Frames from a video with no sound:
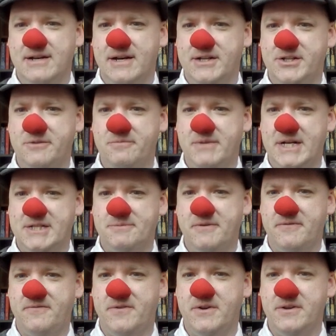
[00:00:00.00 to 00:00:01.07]
"I should much
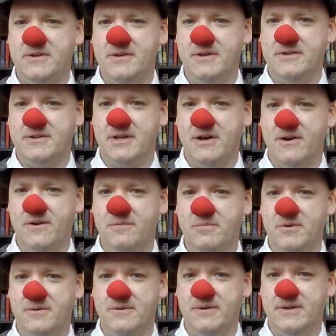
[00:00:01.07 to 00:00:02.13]
prefer not to go
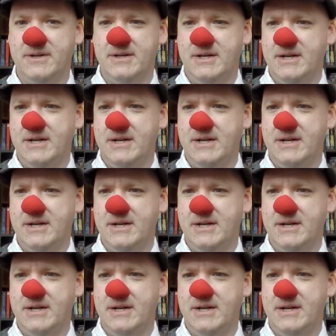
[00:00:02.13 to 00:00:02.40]
aboard.